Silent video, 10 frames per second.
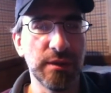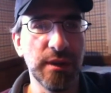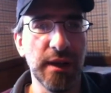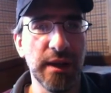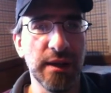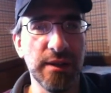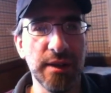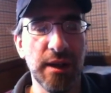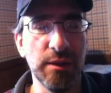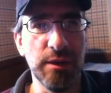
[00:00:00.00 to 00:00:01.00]
that I can
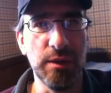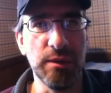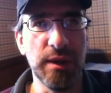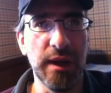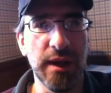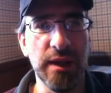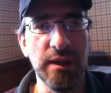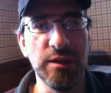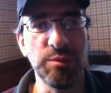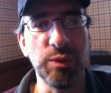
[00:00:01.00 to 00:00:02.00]
download
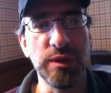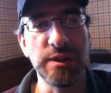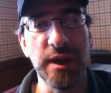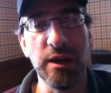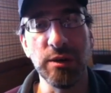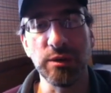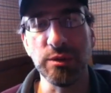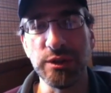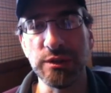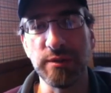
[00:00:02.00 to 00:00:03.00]
and print out
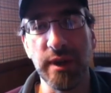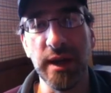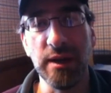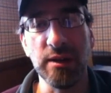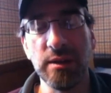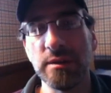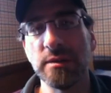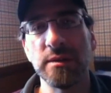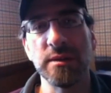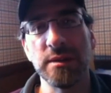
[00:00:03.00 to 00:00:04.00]
or just file
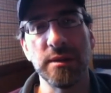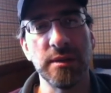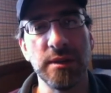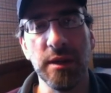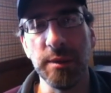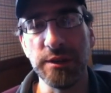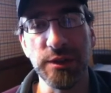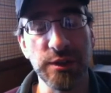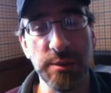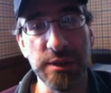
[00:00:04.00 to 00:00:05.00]
on my
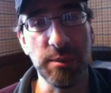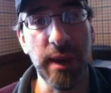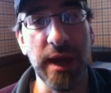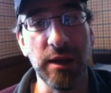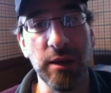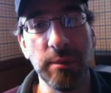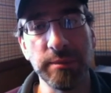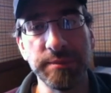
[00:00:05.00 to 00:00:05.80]
system as a backup.